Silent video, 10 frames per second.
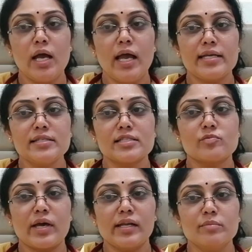Hence, it's
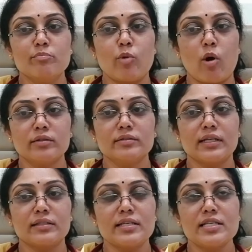very important
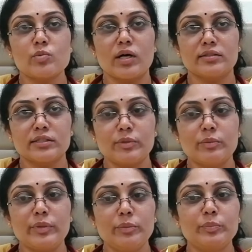that these vulnerable
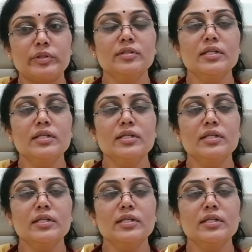people